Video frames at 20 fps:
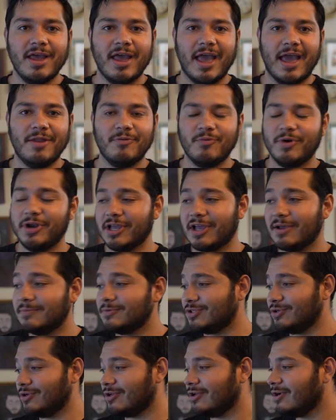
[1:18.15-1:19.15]
And when it
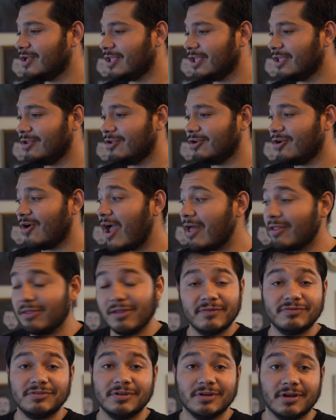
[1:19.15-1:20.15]
comes to cooking, you know, I
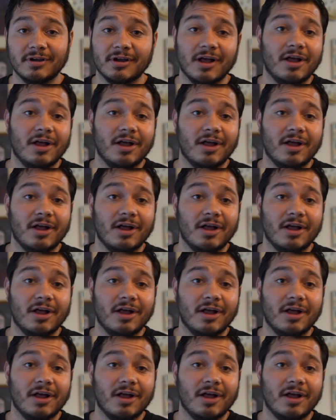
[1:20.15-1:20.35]
love to cook.